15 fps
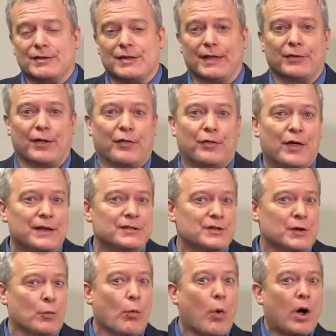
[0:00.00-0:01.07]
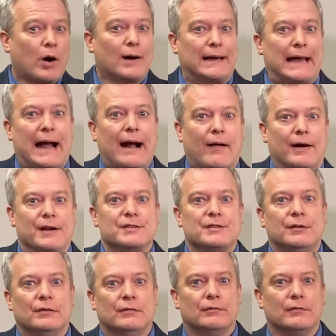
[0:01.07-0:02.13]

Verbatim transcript: that the things that water carries,